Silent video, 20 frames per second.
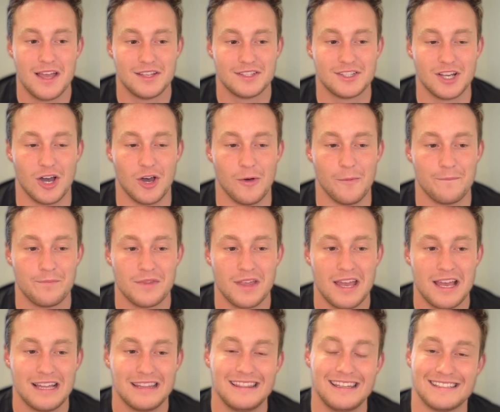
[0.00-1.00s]
So
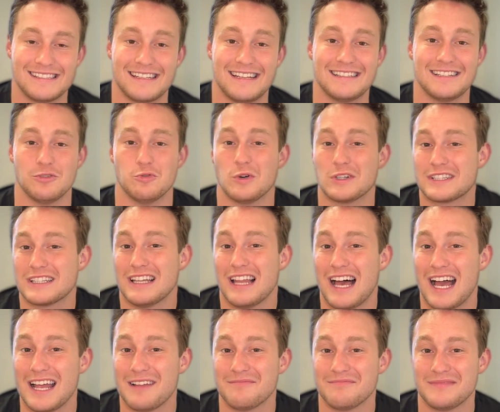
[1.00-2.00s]
listen, is it worth a
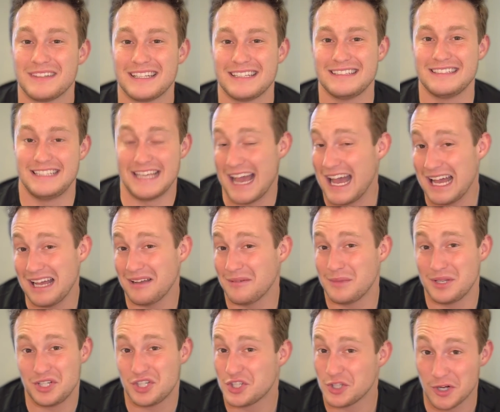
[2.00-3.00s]
lot? Yeah, I
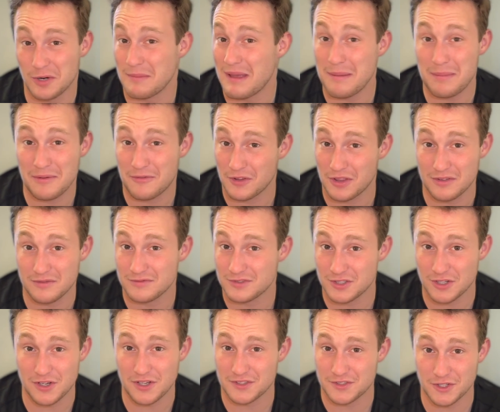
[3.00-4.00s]
mean, sure, maybe for
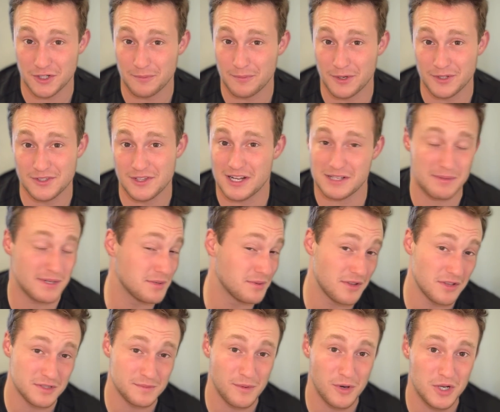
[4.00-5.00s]
a certain person, especially with
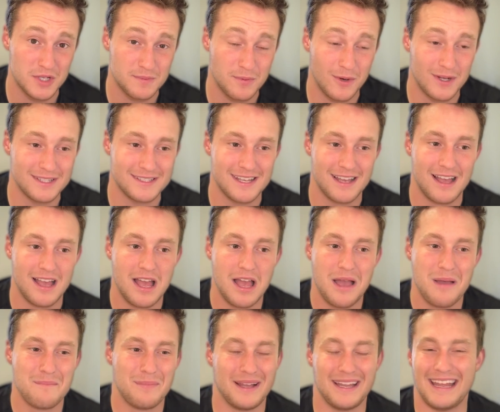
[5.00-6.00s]
those bonus points.
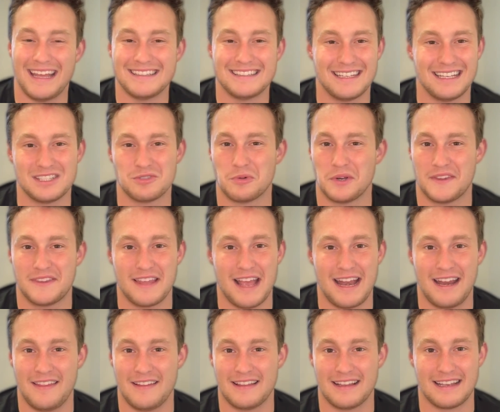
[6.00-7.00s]
But is it as worth
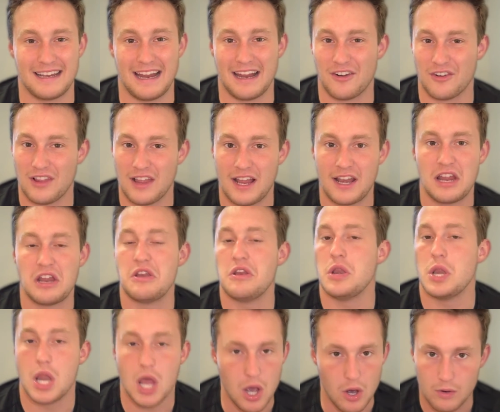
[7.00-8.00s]
anything like an airline?
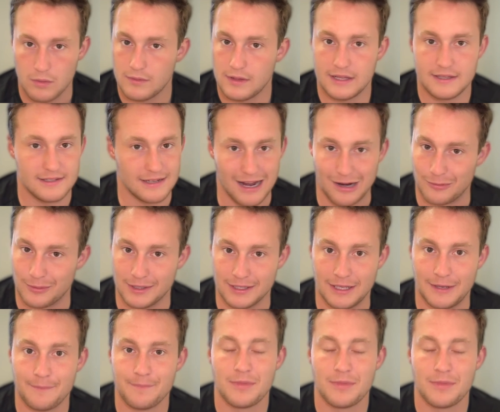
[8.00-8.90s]
No, it's not really.